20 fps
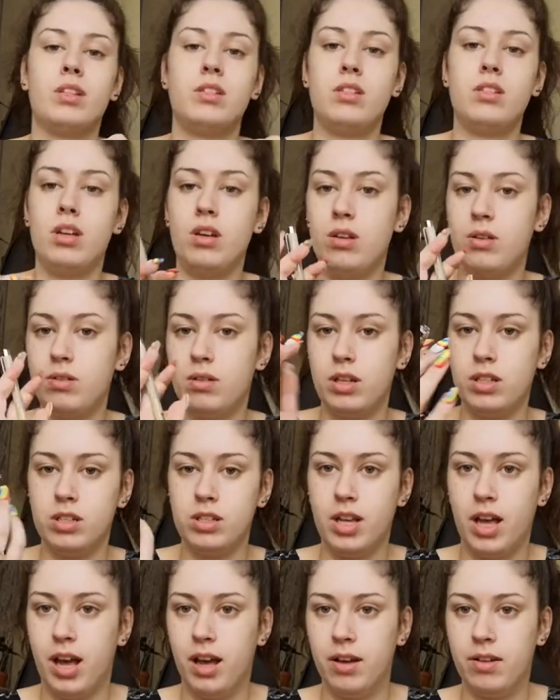So I
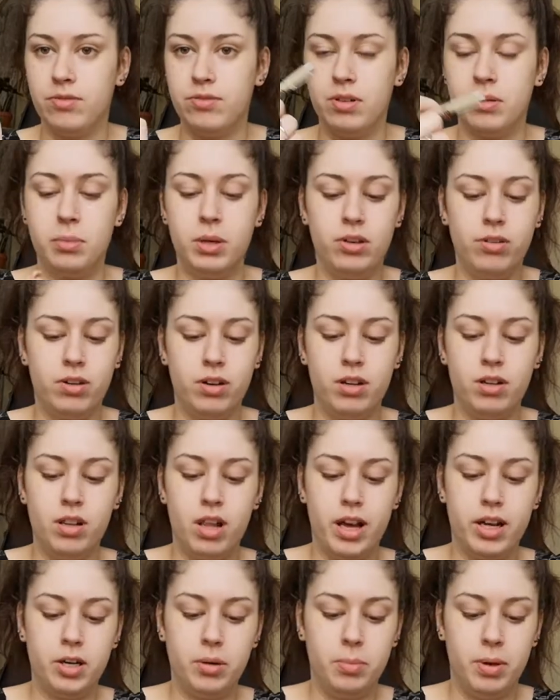just have a micron
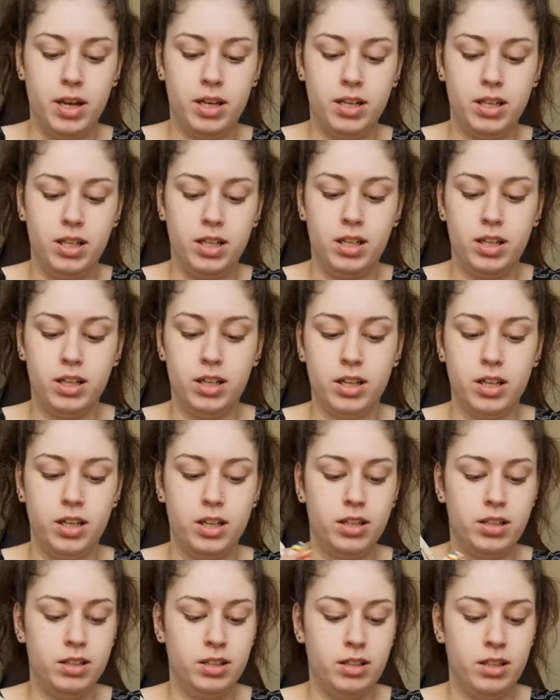liner pen here
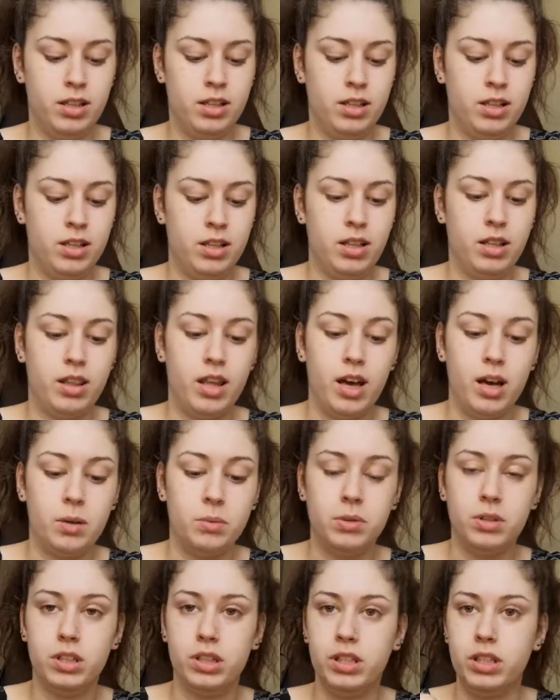that
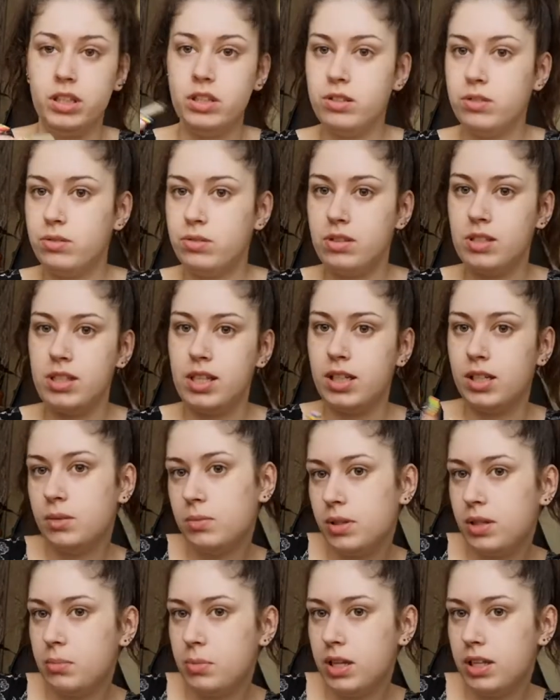we're going to use, and we're
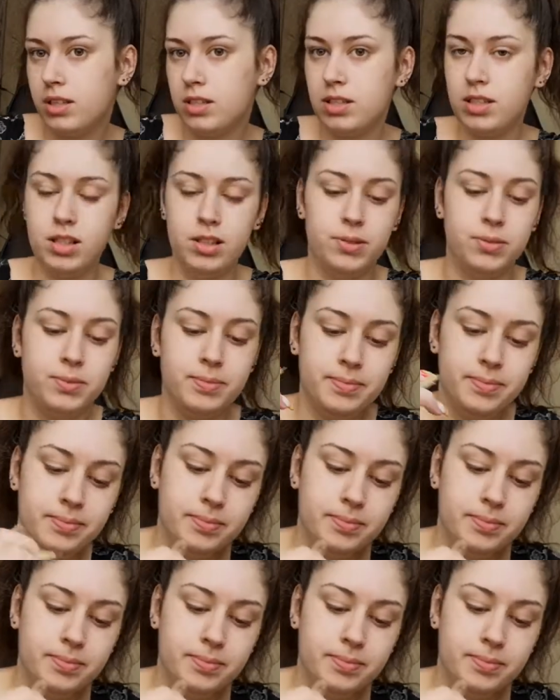going to make this cute.